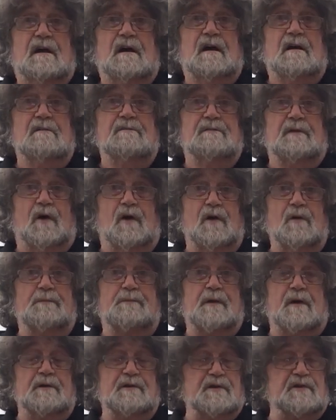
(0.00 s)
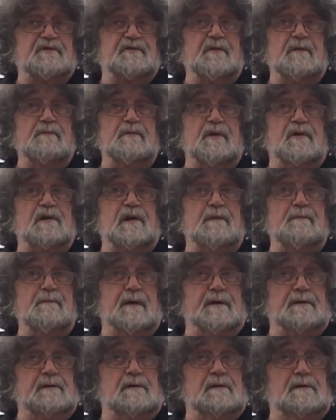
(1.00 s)
of all products from Brooklin
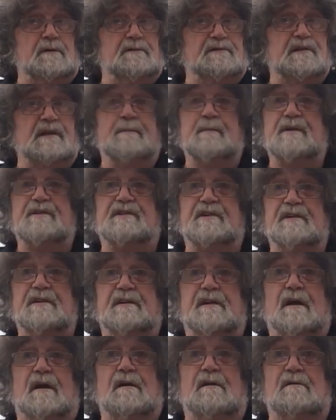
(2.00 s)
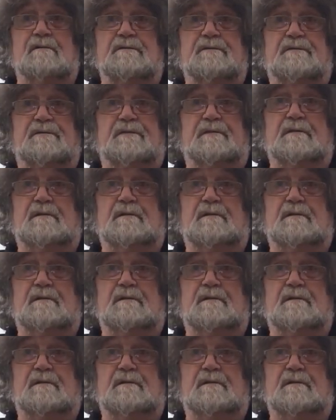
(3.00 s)
Models Limited of